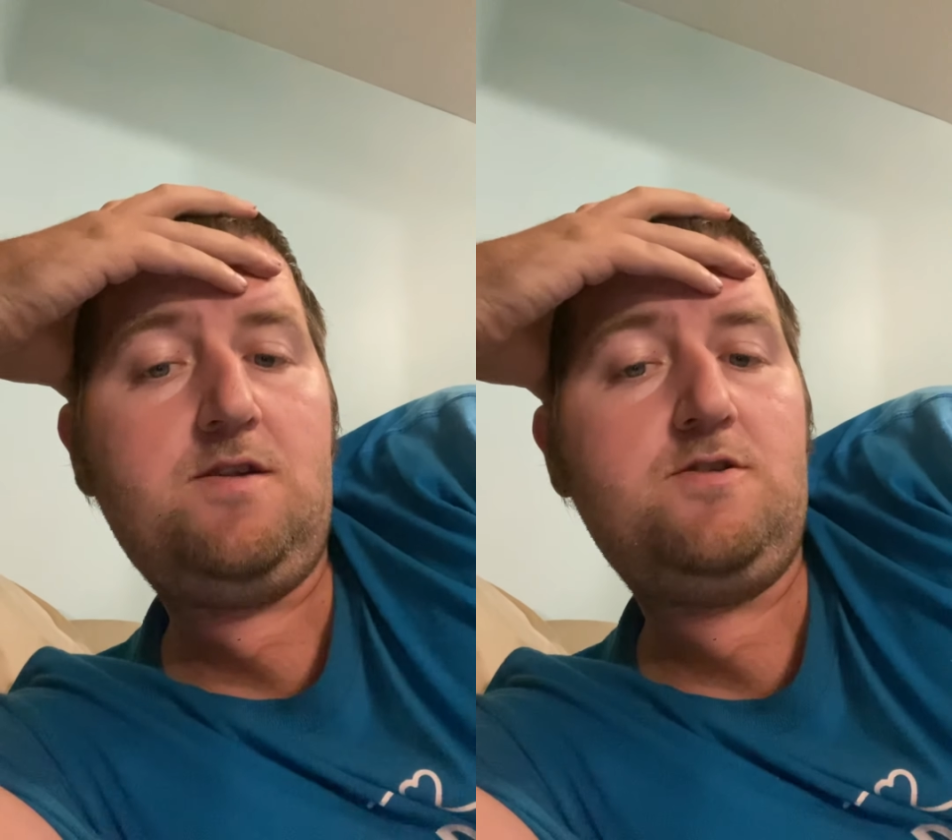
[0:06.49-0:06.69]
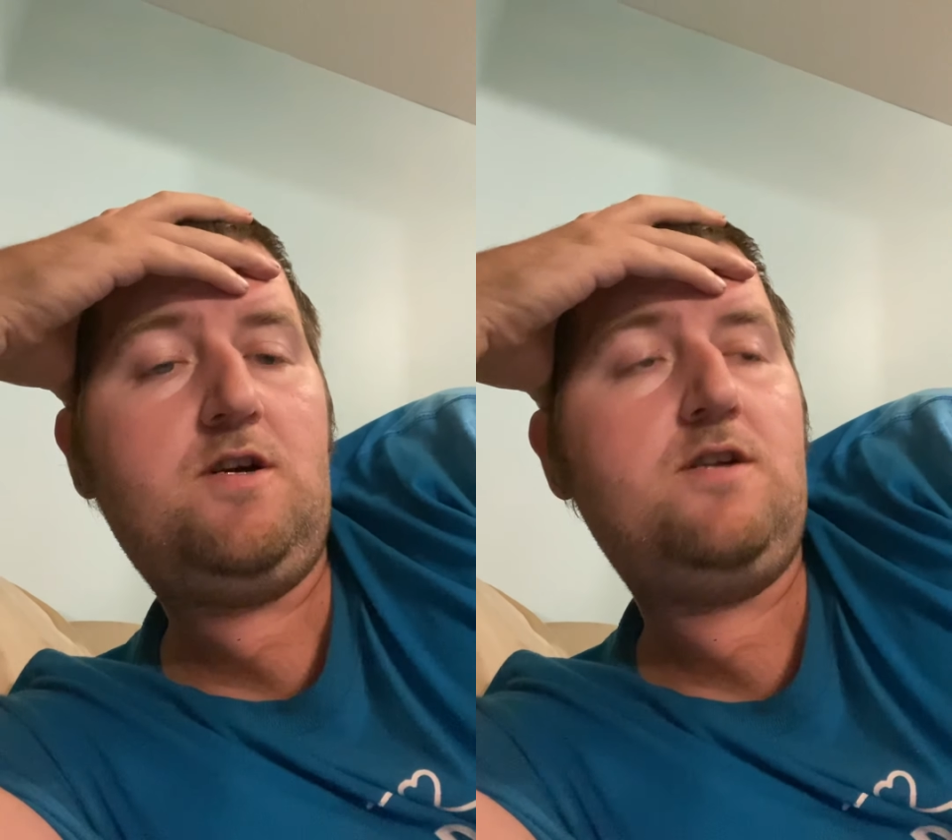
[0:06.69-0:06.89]
gonna
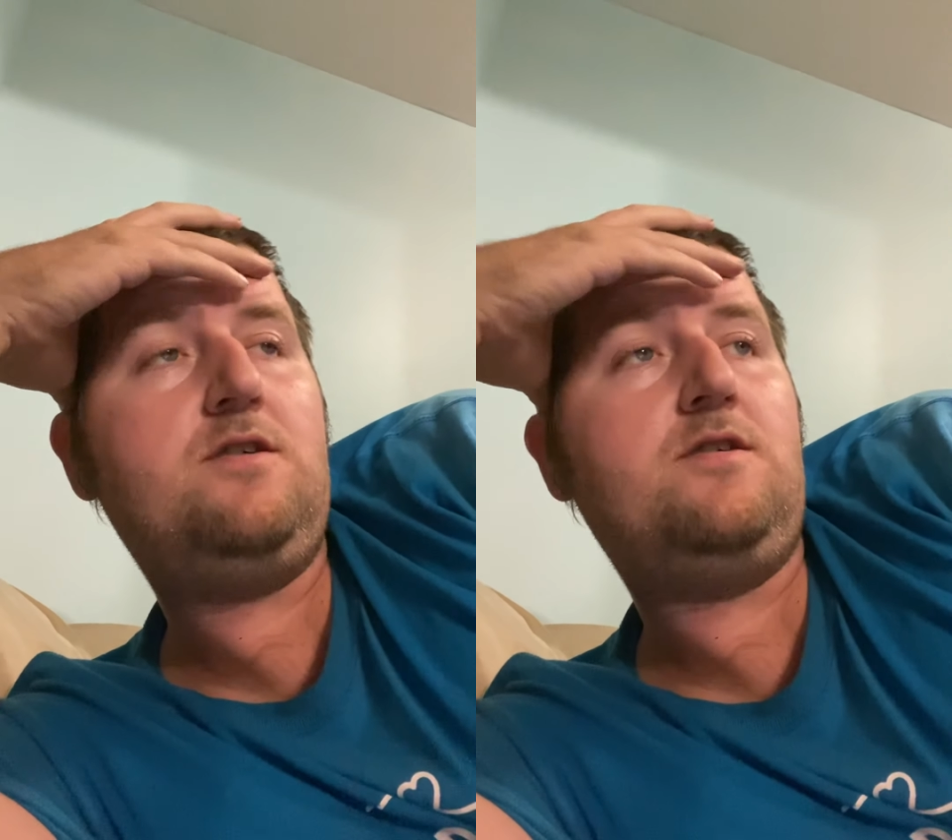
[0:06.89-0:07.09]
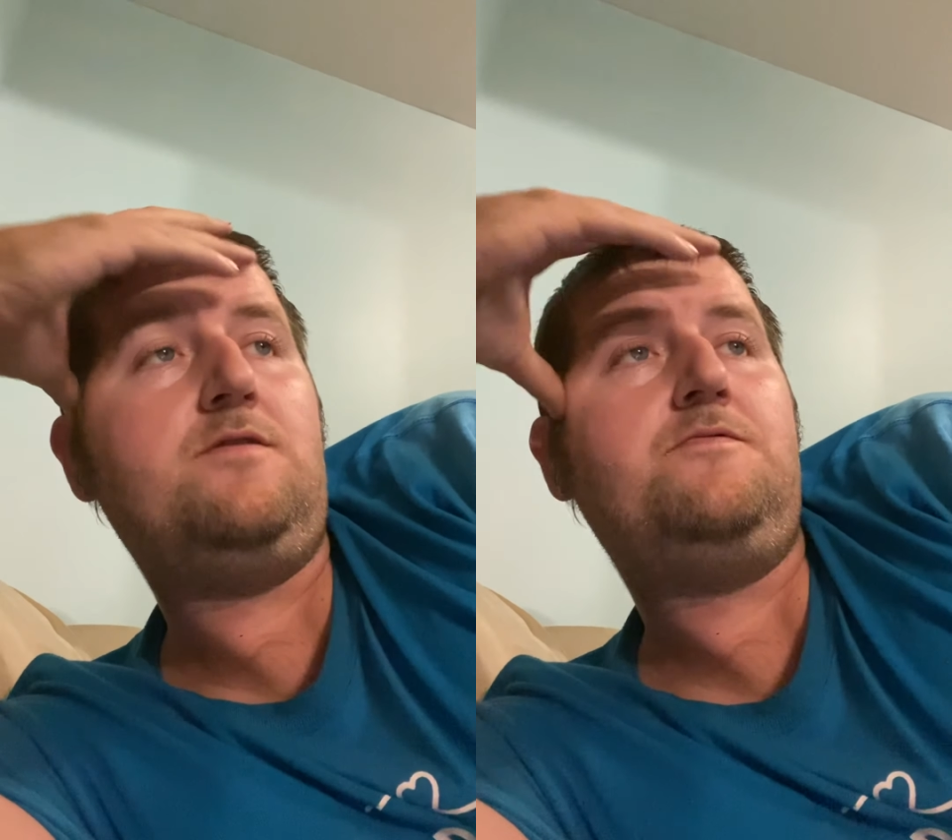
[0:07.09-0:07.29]
try
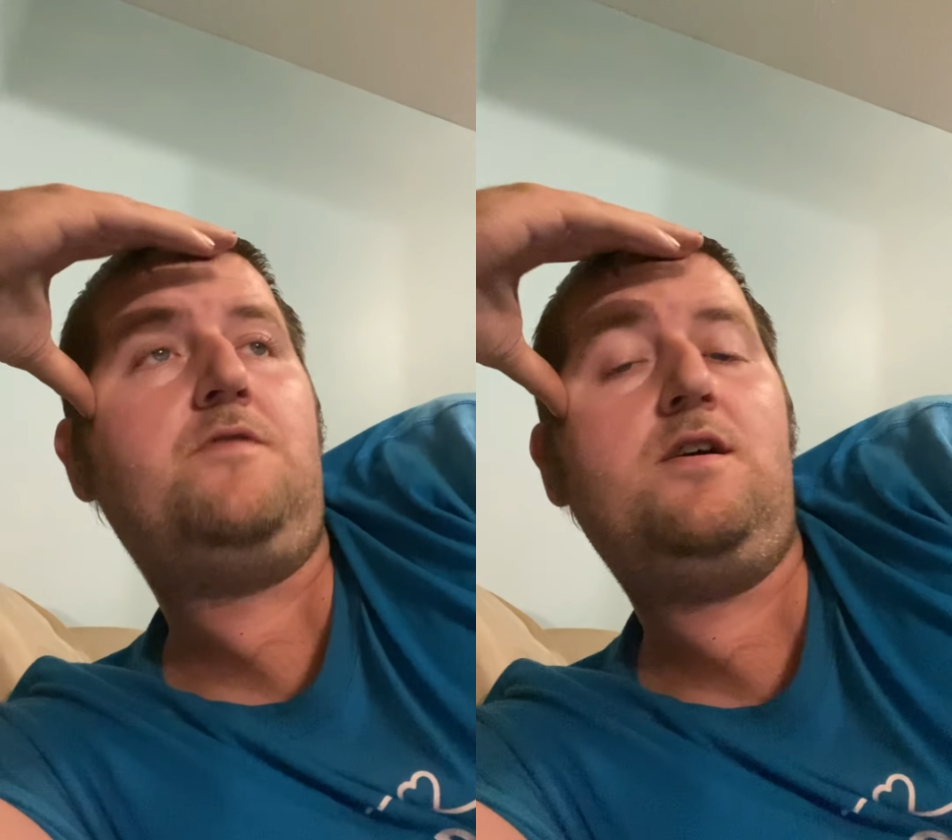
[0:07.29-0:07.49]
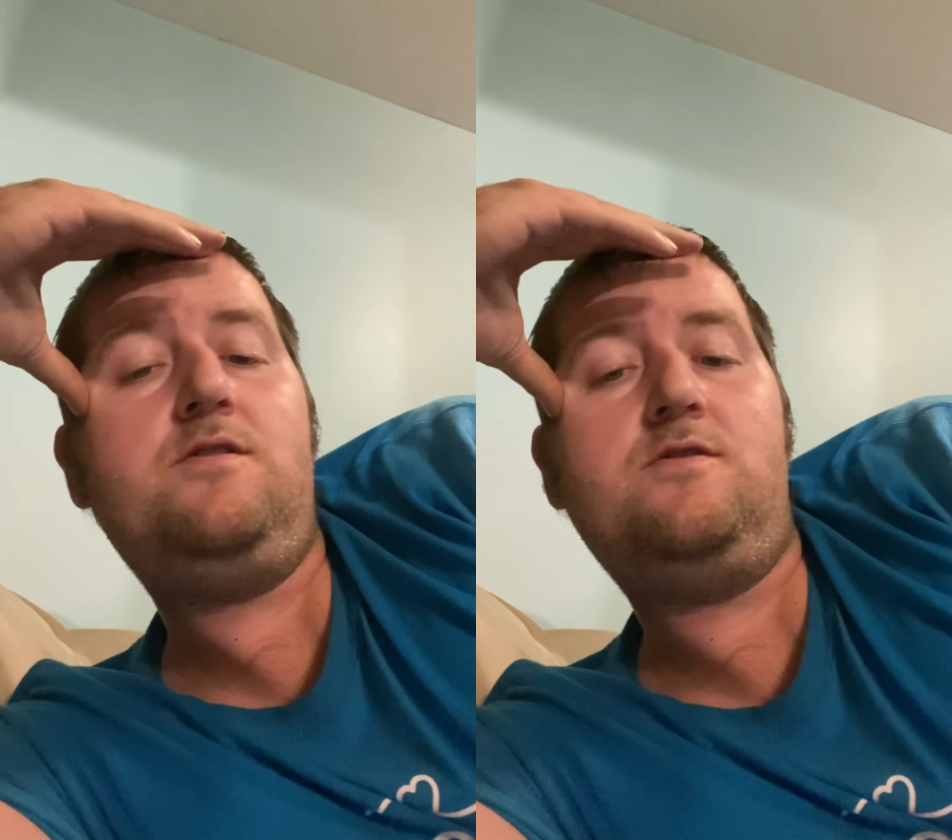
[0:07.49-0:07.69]
to
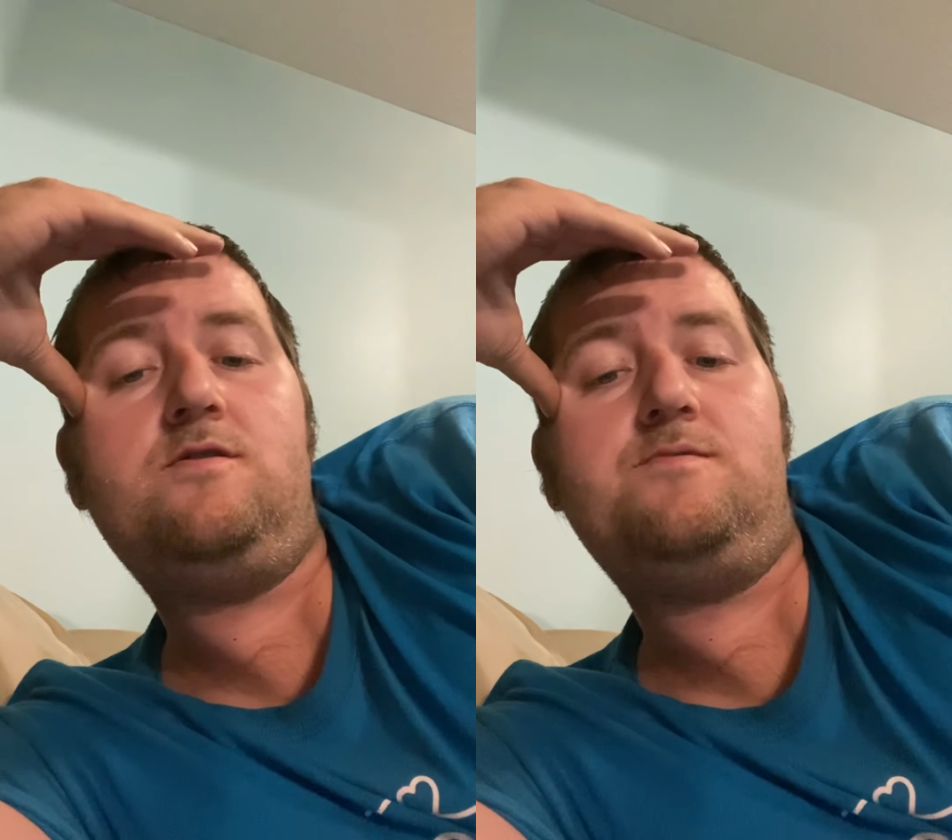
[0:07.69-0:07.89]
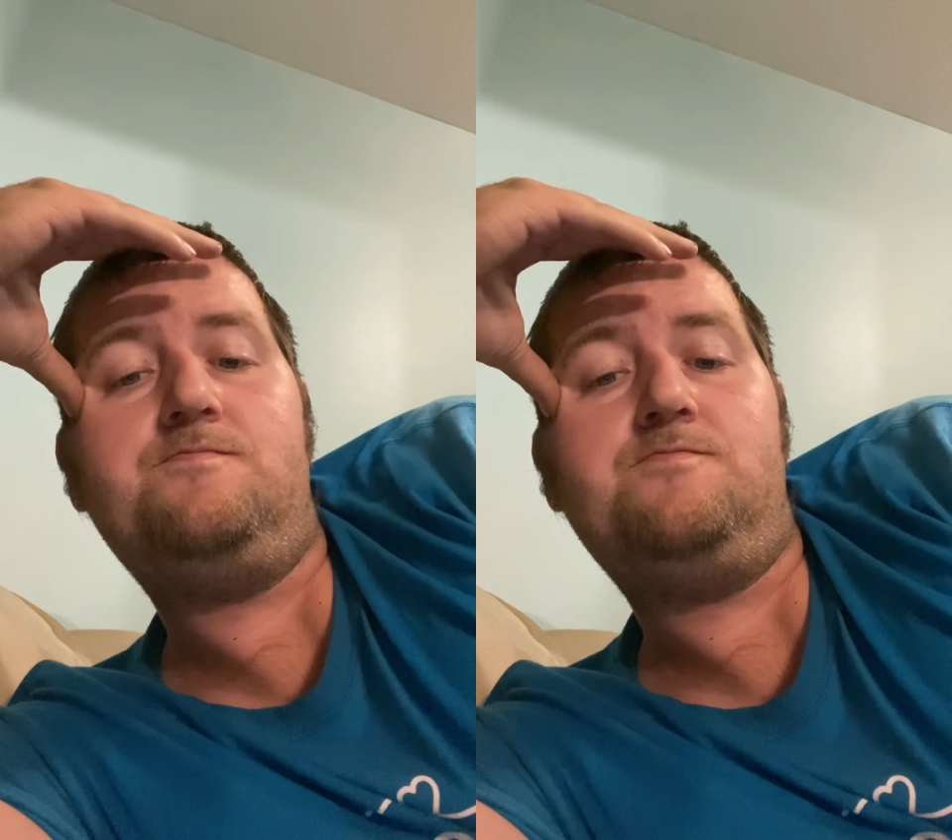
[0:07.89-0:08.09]
find the